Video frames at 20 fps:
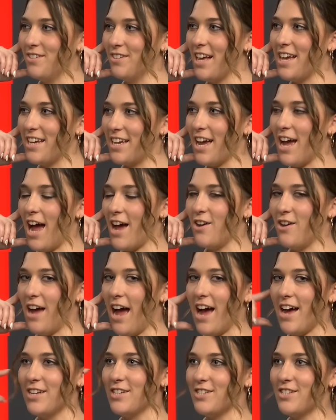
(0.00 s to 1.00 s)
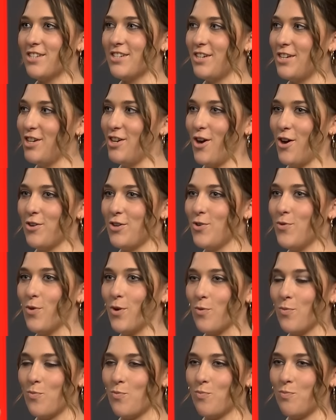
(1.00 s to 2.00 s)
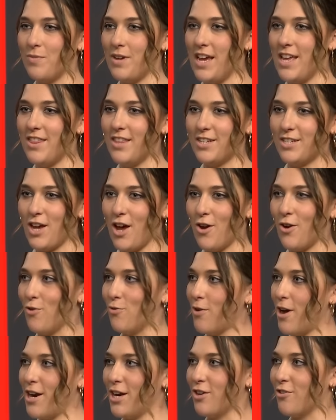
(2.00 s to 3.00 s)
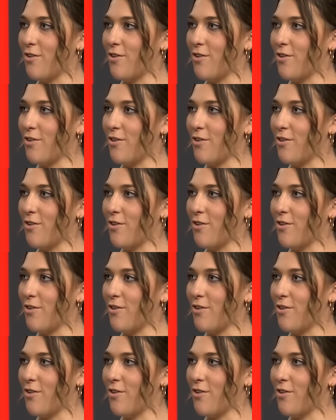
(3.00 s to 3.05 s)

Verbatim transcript: Like as you know, you were in the tunnel running